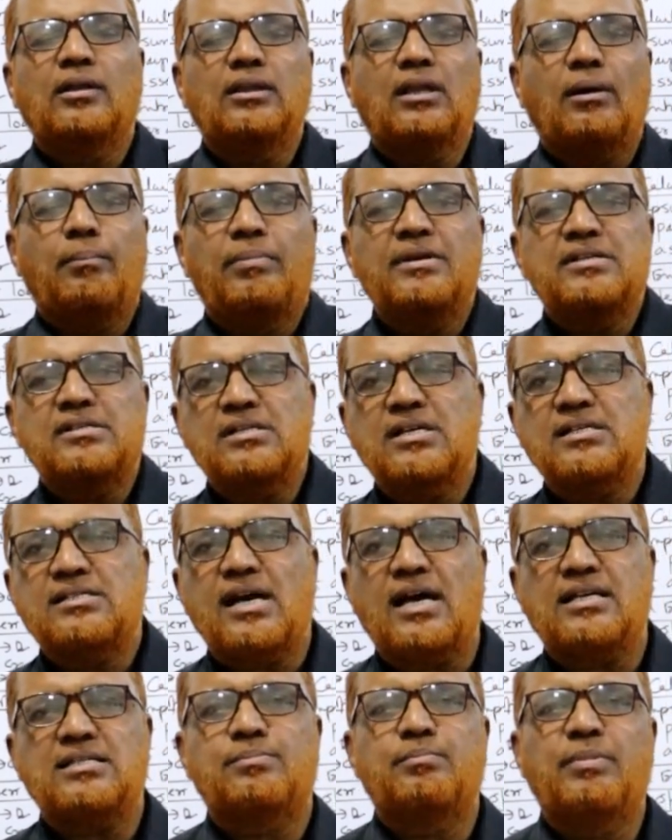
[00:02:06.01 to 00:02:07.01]
the business
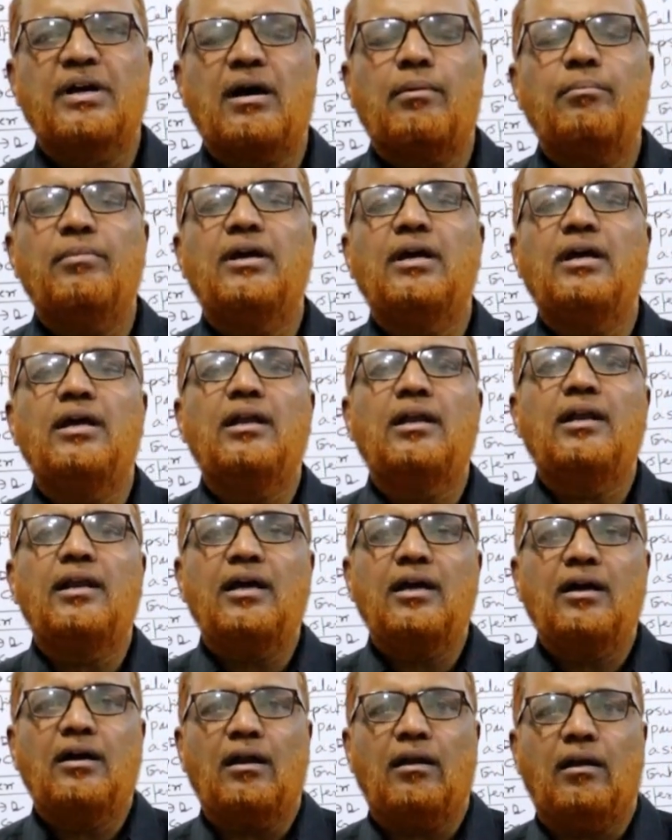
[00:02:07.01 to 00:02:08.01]
has become
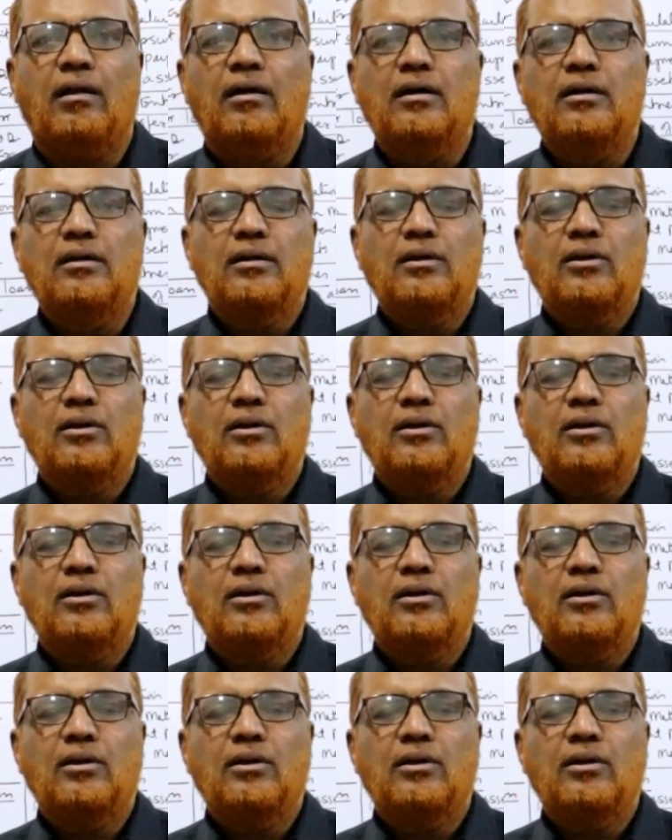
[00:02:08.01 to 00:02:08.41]
illegal.